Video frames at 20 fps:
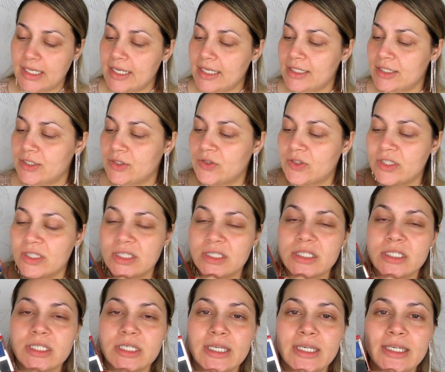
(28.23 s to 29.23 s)
As you can
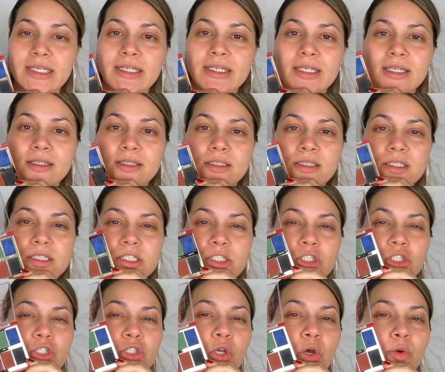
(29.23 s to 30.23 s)
see,
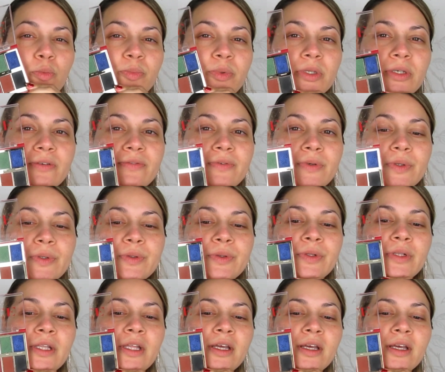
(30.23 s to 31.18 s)
it's so beautiful.